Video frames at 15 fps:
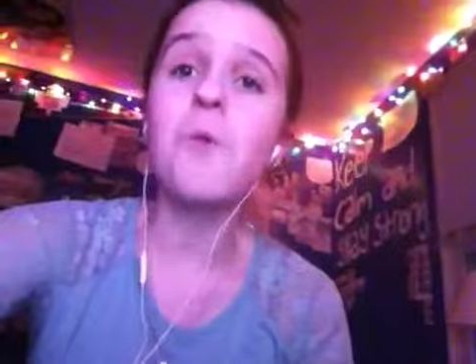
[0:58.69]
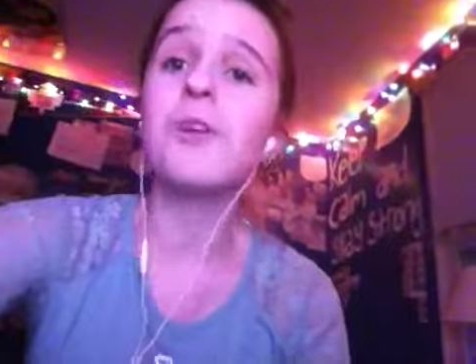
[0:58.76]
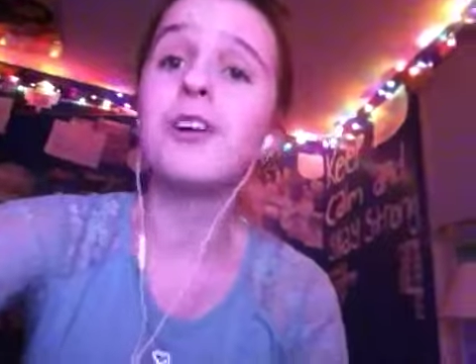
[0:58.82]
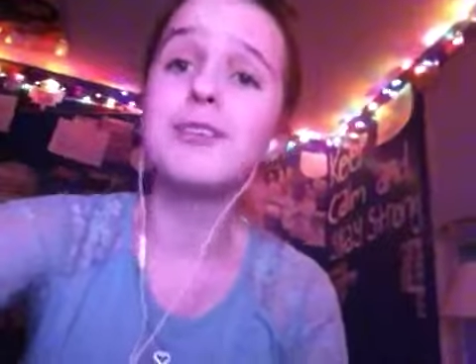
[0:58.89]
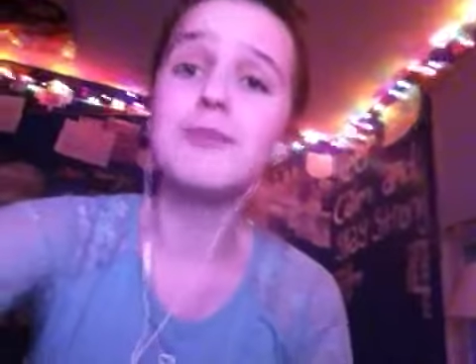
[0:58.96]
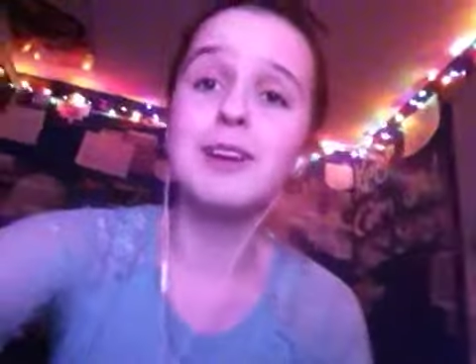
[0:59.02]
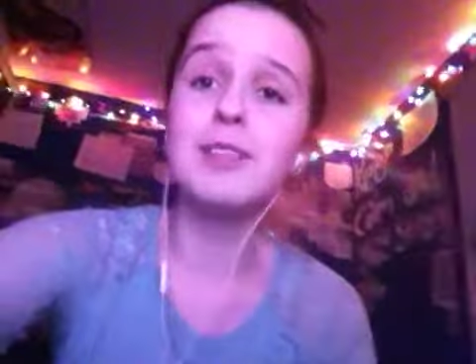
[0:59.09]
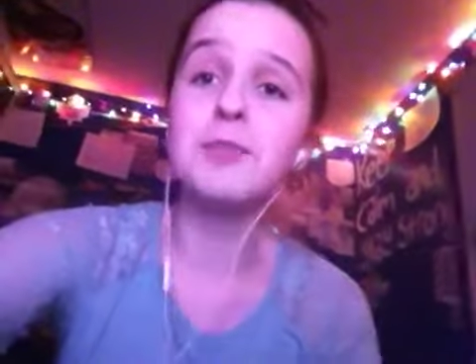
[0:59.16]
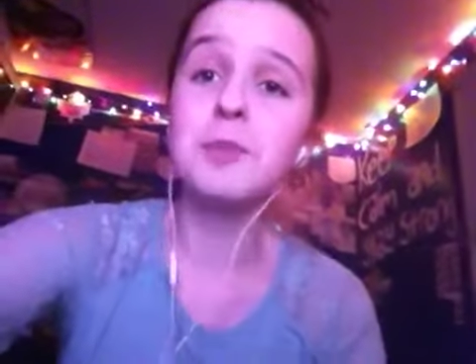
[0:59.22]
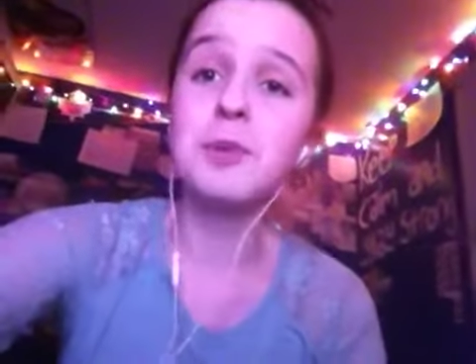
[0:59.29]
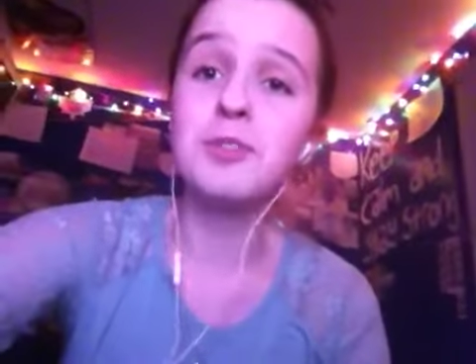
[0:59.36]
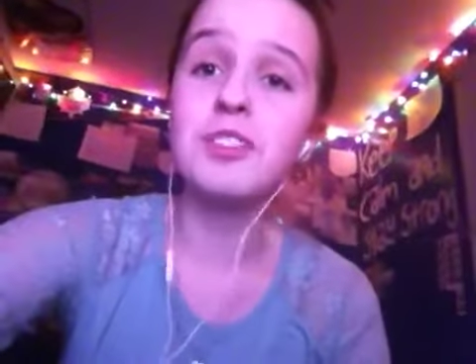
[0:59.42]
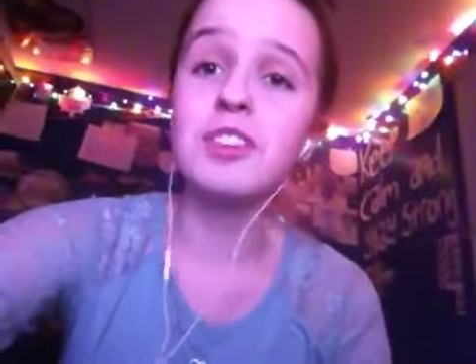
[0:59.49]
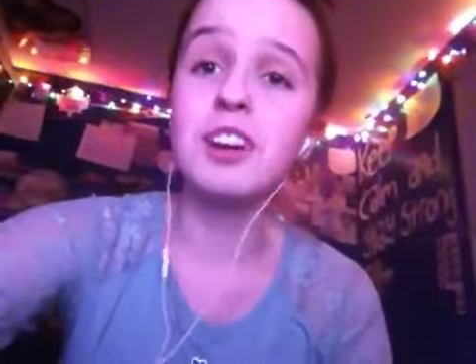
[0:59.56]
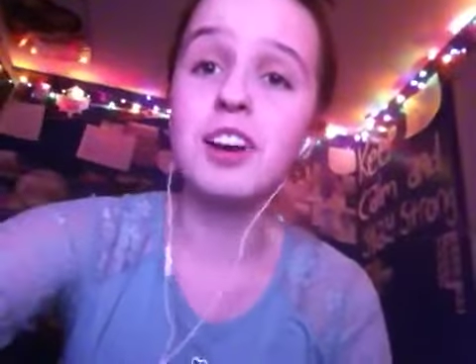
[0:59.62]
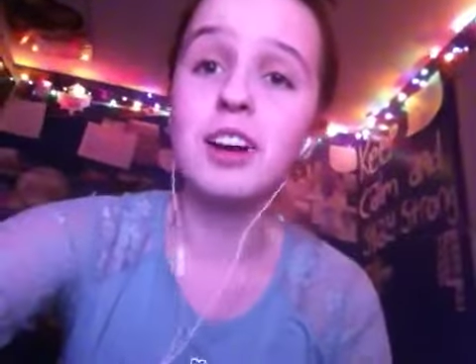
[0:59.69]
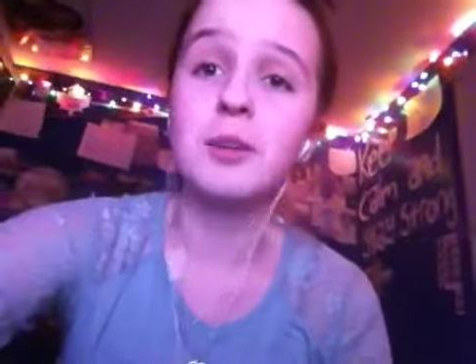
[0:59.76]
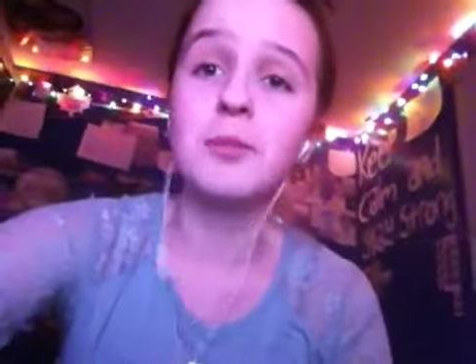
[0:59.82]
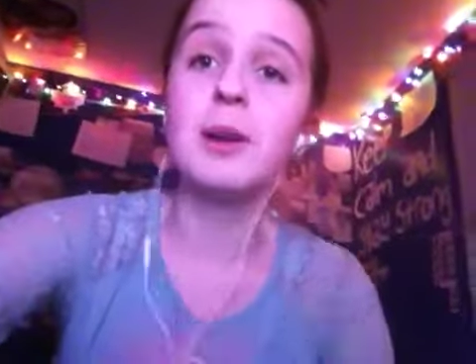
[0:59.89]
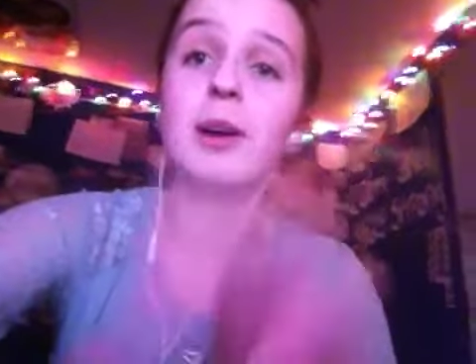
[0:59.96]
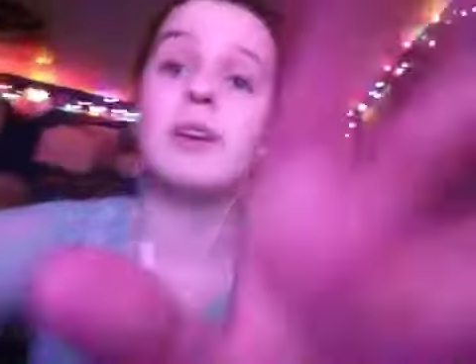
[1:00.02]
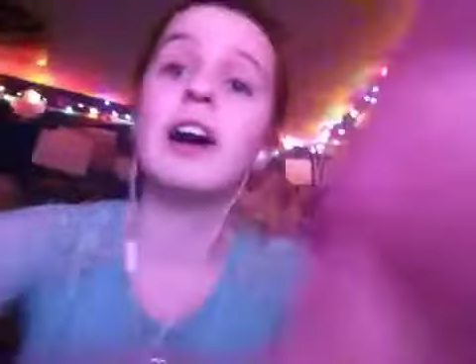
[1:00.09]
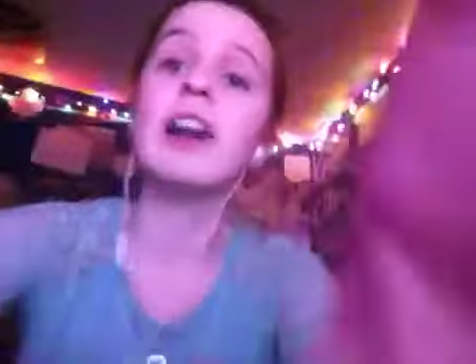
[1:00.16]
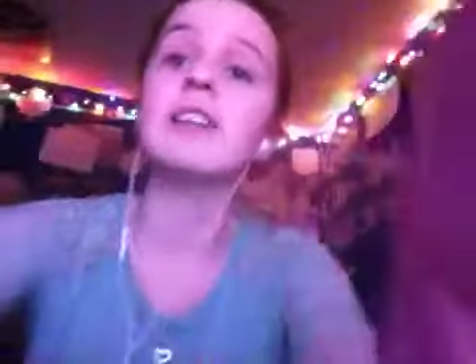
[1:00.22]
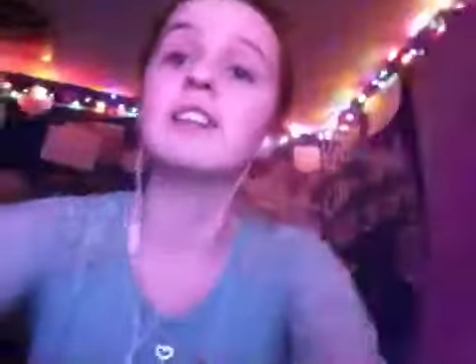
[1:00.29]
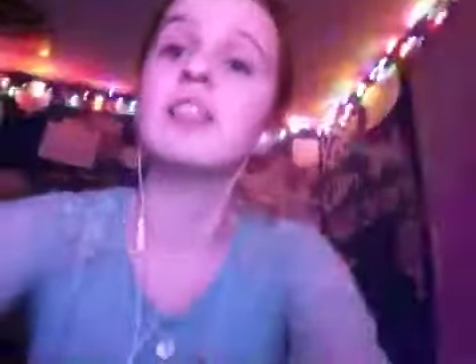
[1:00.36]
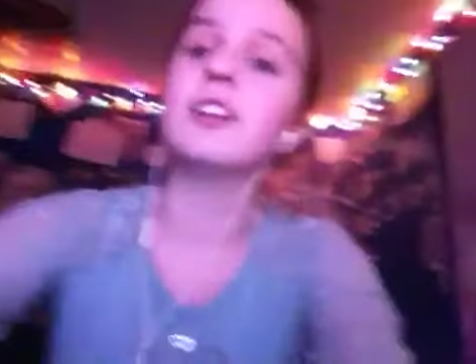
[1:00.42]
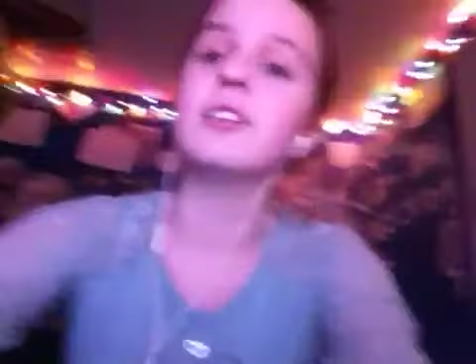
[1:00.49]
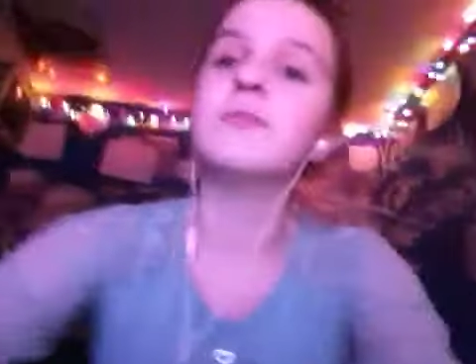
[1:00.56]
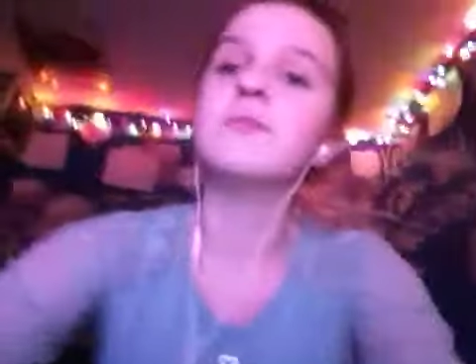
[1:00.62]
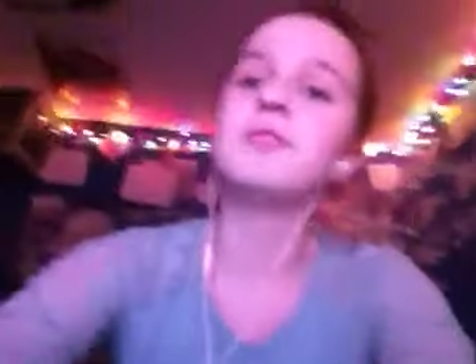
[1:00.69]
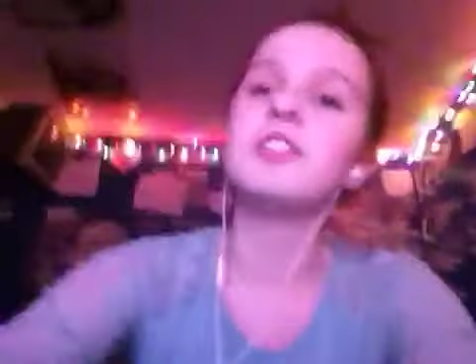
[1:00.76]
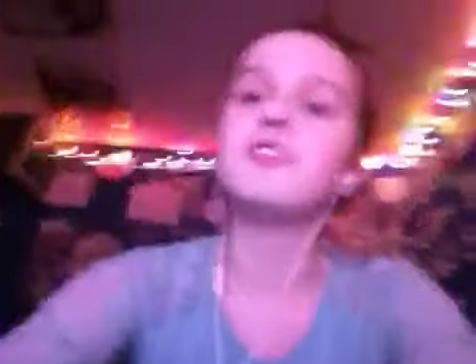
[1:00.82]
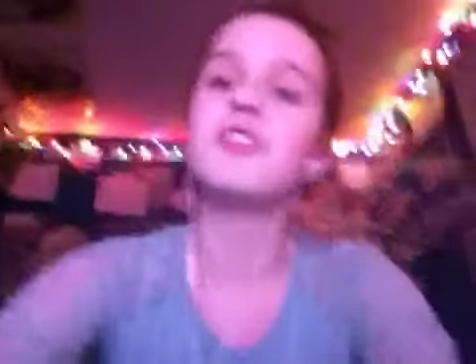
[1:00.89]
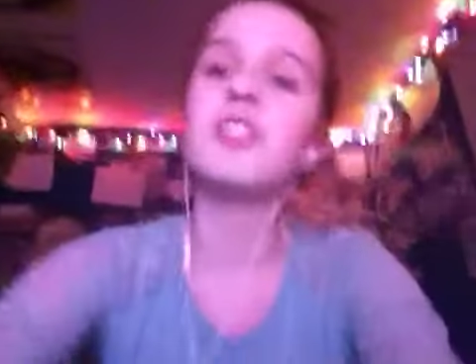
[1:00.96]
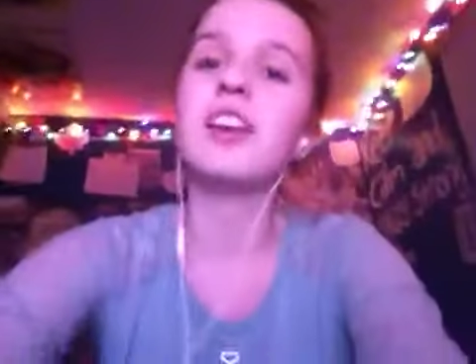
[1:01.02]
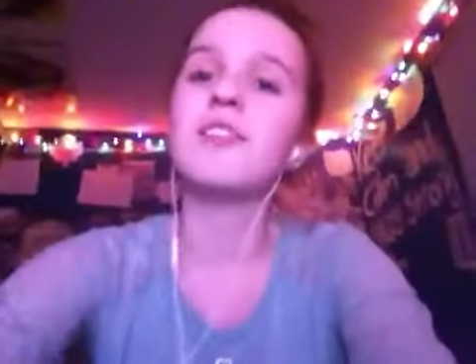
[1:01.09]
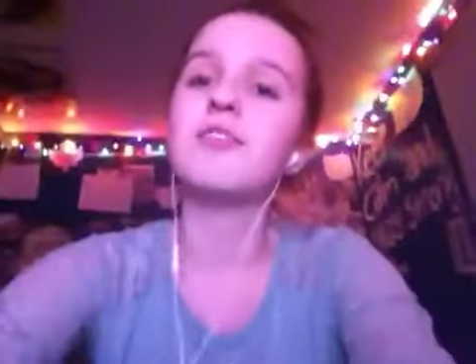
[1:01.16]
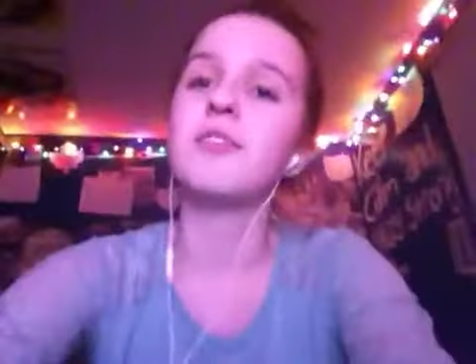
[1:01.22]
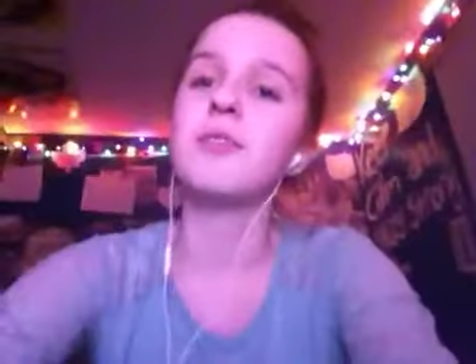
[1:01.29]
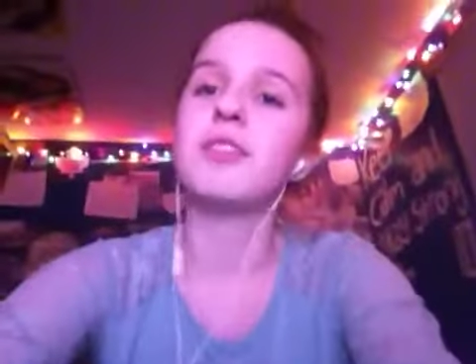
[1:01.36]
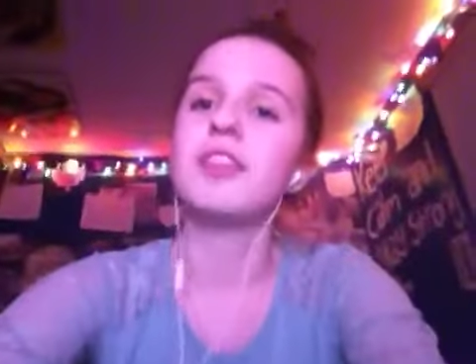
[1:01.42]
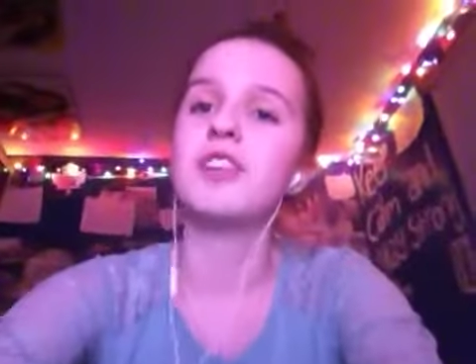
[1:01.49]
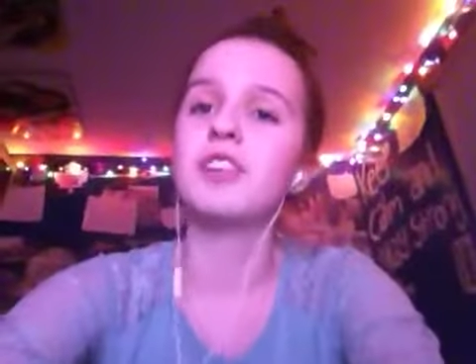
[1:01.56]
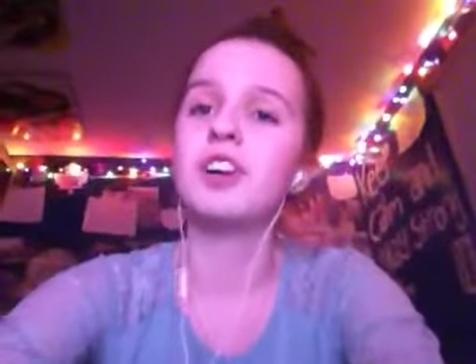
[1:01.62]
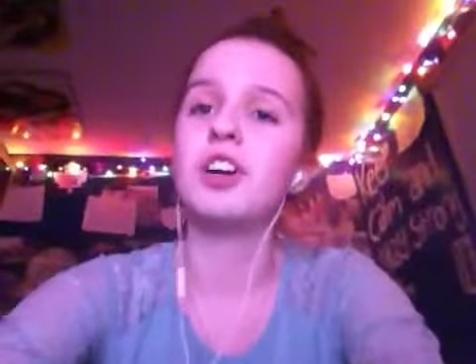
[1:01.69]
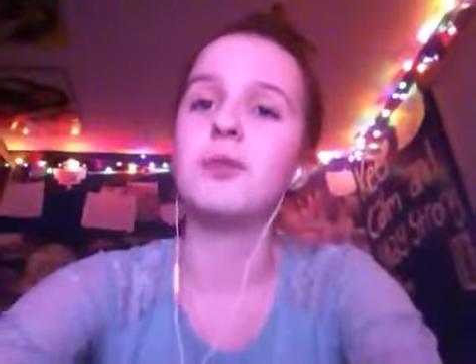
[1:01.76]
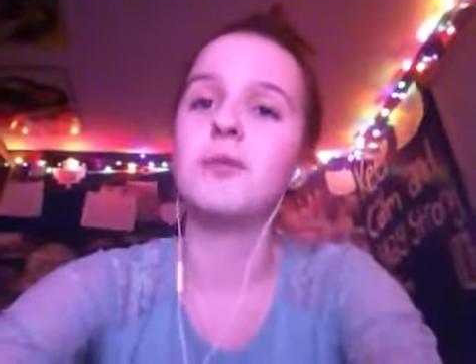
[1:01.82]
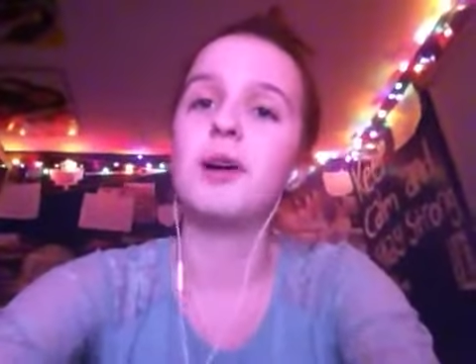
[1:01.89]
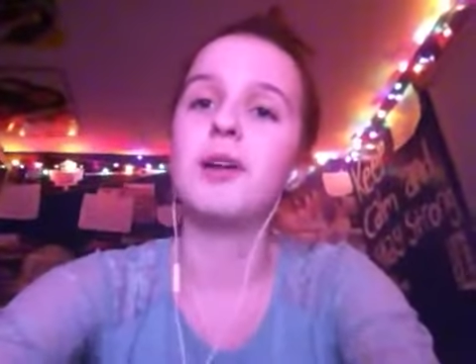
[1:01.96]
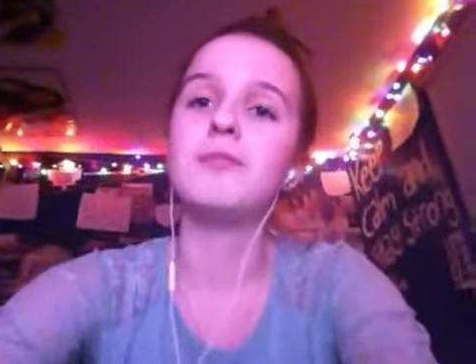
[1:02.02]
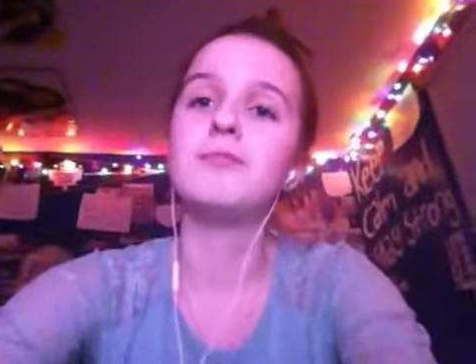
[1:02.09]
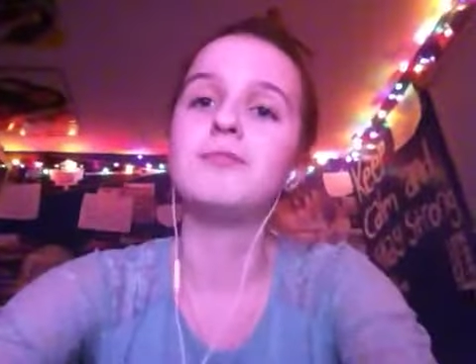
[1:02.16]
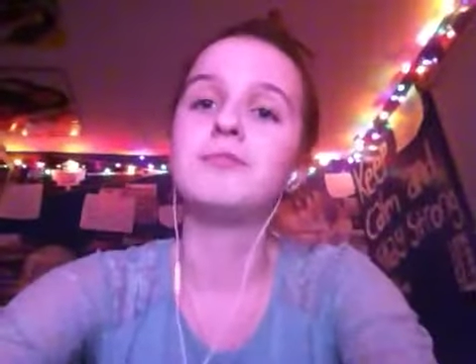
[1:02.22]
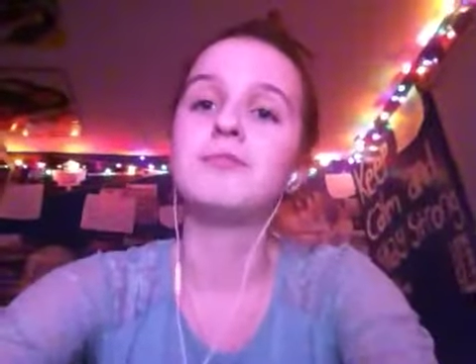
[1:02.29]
what am I supposed to talk about? I don't know. Usually I have something to talk about.